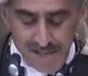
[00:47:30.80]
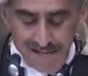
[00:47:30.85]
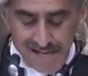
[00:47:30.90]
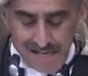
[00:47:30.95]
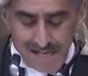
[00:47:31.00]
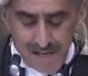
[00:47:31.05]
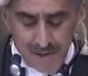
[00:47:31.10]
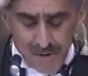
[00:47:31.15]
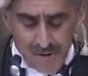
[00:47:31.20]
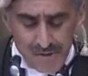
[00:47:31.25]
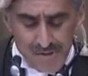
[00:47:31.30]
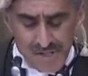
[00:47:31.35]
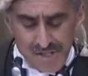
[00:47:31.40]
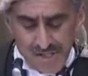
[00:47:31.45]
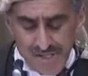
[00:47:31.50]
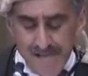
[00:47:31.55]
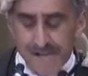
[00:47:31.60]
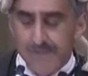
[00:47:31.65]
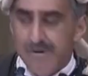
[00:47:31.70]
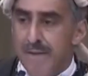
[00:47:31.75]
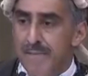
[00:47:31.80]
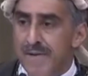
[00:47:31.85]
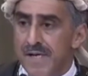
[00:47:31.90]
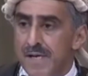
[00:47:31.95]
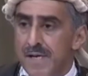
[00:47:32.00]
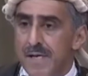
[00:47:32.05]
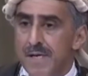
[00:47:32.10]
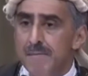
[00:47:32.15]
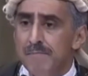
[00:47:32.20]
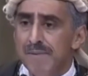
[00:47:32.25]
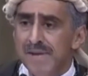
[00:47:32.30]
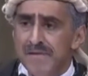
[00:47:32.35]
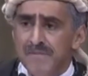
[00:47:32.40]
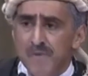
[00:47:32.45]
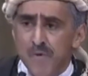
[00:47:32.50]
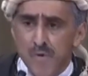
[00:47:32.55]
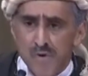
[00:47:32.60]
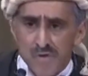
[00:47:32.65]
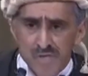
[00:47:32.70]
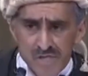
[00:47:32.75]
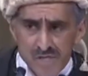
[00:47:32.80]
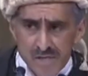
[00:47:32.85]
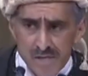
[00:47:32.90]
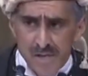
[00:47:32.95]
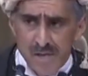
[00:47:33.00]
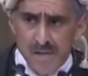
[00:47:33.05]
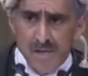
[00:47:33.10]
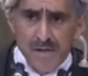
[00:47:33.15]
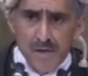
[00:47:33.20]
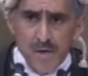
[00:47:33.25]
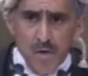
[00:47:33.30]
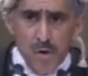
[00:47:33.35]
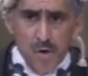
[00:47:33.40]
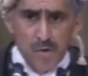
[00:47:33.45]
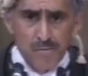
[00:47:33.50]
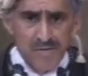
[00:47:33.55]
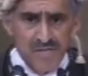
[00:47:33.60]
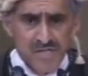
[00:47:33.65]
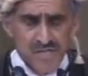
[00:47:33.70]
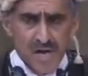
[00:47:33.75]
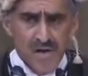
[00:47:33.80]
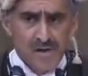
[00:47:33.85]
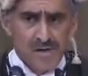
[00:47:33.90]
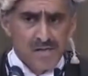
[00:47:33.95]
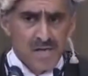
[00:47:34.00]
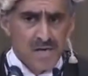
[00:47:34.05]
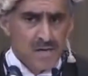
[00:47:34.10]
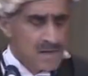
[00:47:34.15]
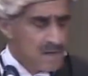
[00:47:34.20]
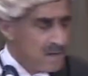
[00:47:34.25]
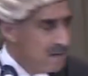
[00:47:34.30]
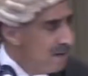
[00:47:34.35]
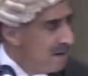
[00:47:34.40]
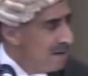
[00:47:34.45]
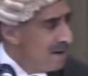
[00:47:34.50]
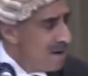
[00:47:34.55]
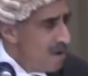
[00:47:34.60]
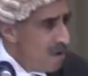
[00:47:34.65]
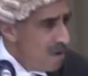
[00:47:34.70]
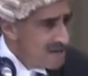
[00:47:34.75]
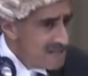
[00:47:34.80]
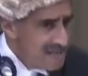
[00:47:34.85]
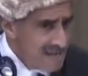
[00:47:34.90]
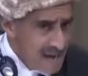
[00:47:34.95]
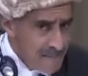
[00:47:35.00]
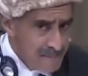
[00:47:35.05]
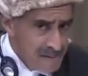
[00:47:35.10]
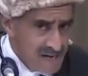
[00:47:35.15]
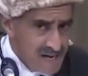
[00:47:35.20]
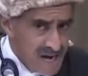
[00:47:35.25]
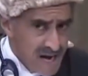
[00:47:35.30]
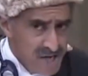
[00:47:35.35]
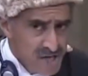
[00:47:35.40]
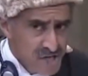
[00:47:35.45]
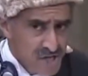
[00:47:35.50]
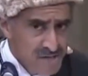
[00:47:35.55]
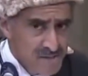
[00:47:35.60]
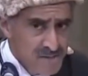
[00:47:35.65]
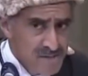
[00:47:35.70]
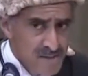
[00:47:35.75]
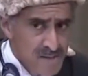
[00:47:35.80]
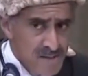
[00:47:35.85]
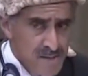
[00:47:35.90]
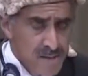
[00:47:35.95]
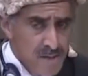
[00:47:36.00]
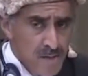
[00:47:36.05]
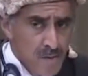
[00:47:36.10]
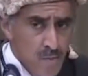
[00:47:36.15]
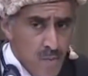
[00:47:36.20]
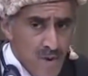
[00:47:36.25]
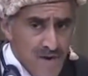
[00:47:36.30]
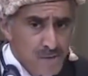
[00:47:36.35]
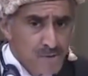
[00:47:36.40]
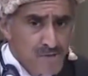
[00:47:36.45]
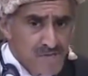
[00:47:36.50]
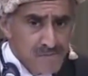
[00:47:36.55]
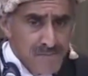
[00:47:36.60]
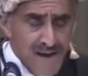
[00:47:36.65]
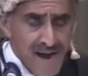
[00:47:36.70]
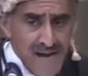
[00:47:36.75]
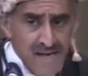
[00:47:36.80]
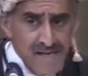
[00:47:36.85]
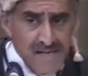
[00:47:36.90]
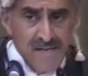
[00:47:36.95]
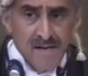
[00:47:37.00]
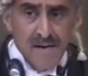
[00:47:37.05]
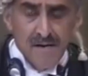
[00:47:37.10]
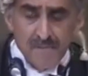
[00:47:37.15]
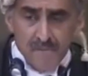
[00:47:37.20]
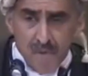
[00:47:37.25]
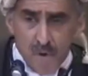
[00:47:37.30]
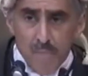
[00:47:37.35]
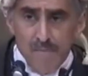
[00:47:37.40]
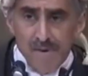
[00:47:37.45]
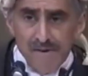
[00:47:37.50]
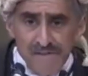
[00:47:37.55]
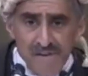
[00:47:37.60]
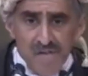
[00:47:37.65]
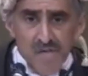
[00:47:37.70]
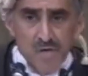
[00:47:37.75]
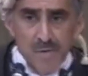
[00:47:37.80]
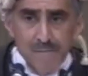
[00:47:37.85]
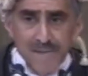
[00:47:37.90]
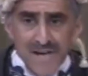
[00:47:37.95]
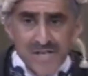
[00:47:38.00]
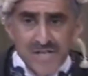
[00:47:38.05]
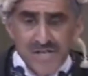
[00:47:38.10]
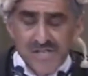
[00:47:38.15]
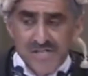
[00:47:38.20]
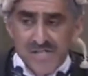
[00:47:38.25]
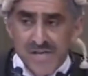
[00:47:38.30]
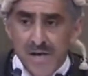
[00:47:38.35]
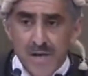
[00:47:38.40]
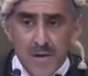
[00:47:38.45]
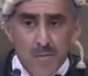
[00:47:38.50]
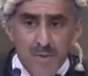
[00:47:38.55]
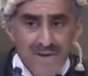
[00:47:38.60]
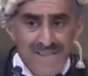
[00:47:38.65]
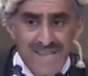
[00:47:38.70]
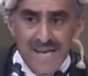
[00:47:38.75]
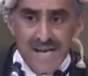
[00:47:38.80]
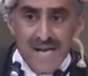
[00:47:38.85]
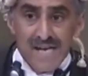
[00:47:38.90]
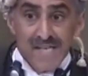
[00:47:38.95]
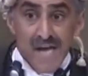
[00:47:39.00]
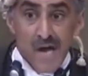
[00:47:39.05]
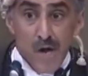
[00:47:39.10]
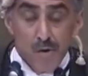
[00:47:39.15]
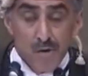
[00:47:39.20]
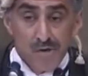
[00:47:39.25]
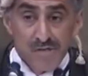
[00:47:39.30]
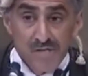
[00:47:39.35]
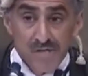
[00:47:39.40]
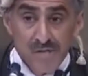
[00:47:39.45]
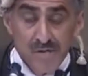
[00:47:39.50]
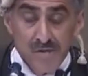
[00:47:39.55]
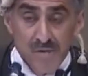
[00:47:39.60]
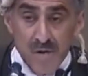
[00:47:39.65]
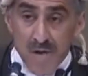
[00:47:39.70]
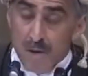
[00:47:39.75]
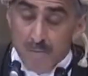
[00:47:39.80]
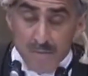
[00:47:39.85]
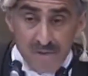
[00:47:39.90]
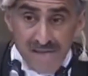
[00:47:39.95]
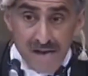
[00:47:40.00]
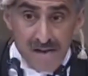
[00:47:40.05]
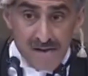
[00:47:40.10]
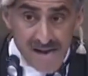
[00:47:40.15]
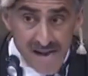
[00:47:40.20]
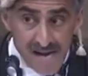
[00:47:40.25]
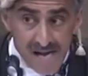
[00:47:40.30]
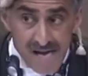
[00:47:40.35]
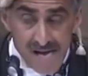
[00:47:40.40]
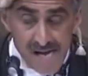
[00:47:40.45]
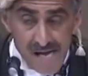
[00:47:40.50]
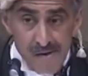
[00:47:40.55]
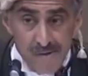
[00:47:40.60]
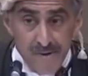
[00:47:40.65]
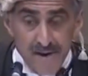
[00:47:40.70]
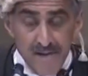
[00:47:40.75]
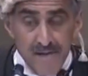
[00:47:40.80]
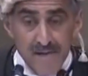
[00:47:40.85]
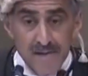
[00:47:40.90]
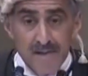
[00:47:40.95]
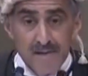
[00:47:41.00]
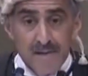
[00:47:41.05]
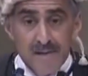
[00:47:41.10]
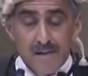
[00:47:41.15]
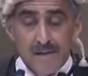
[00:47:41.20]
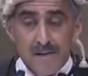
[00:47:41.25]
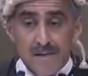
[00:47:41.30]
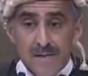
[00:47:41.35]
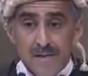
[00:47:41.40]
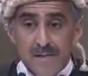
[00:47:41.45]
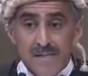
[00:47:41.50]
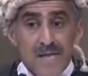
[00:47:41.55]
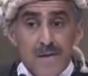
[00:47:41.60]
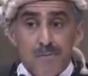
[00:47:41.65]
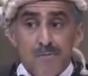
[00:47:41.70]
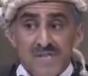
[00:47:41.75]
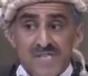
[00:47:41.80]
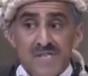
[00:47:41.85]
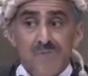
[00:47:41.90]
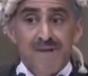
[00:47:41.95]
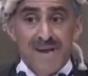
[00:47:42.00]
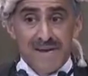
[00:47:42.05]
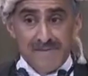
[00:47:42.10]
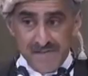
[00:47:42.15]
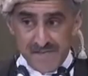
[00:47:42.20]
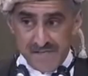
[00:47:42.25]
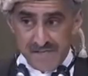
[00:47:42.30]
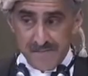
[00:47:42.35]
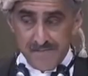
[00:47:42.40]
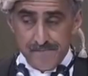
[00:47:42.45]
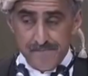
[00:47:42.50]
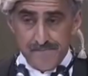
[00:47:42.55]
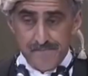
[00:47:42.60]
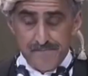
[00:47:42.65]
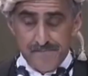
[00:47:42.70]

includes the agreement, but of course, the court was told on an application which was made for provisional measures within a day or two without any hearing that it was irrelevant.